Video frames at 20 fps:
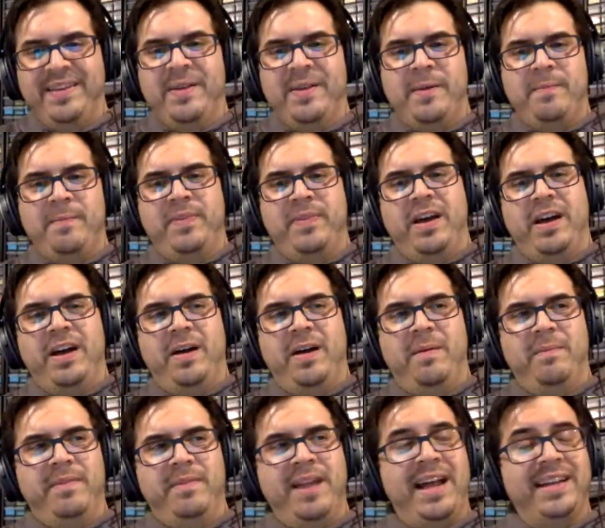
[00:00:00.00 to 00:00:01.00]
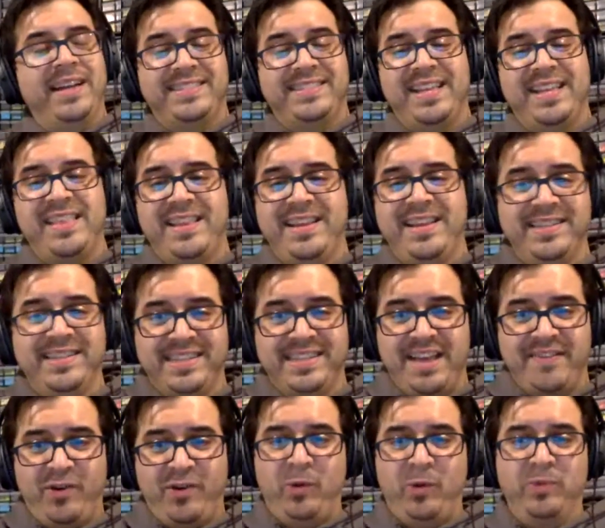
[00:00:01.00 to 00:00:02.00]
Not to say that he doesn't have
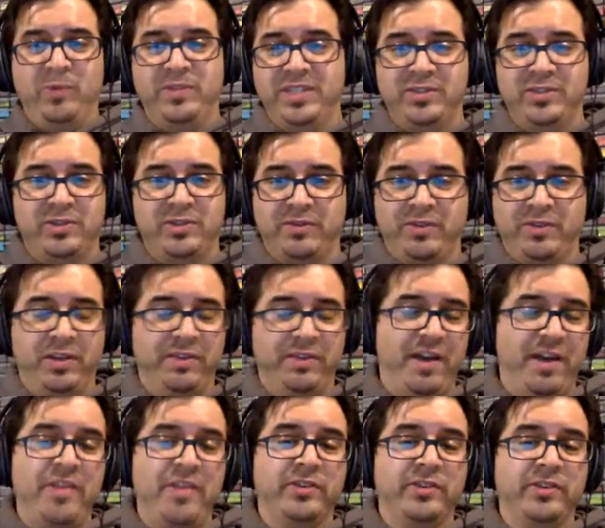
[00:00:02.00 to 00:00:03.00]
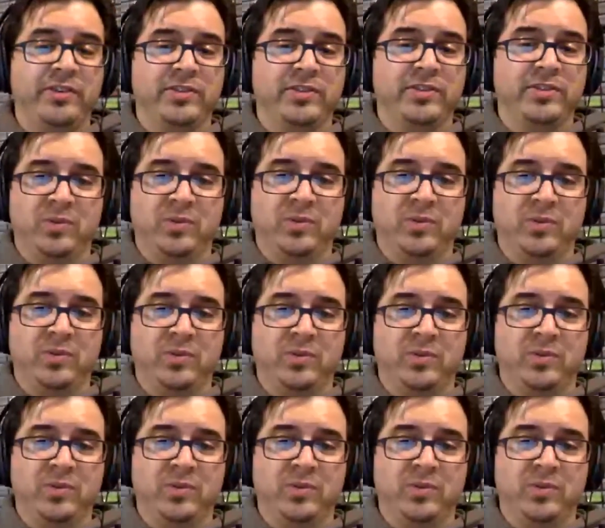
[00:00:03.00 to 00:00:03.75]
a whole district full of other stores to manage.